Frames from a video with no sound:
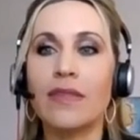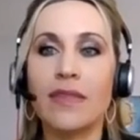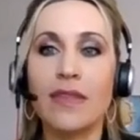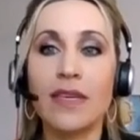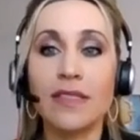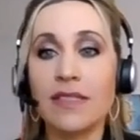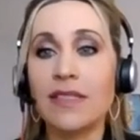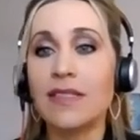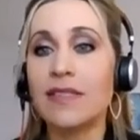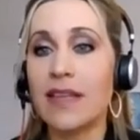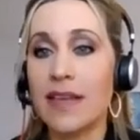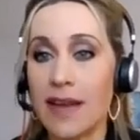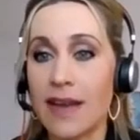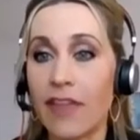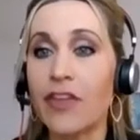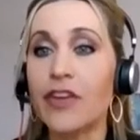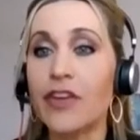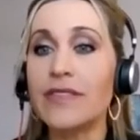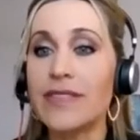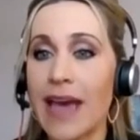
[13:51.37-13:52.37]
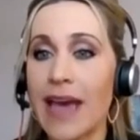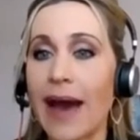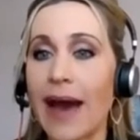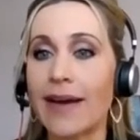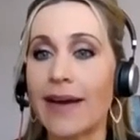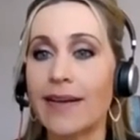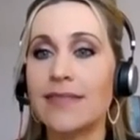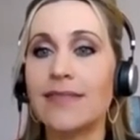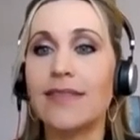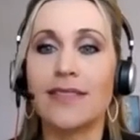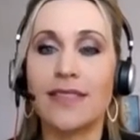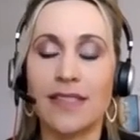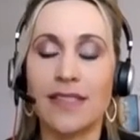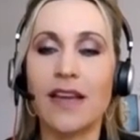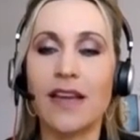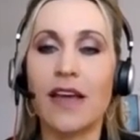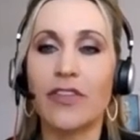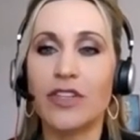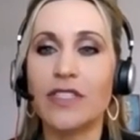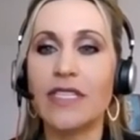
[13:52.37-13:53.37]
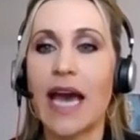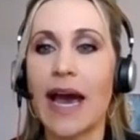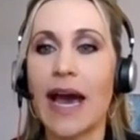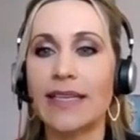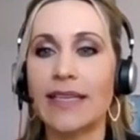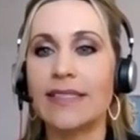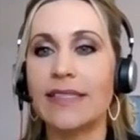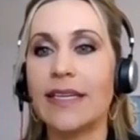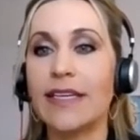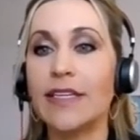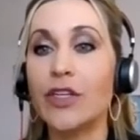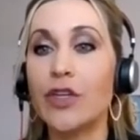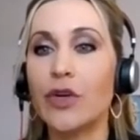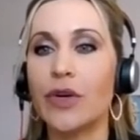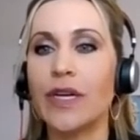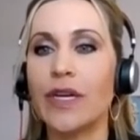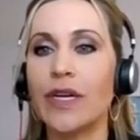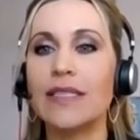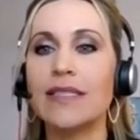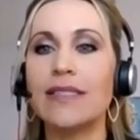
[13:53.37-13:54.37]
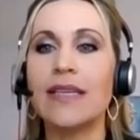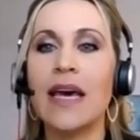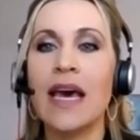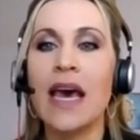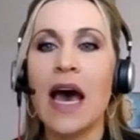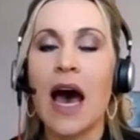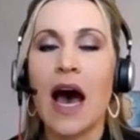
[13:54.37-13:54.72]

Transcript: this is another tax. This is another tax increase.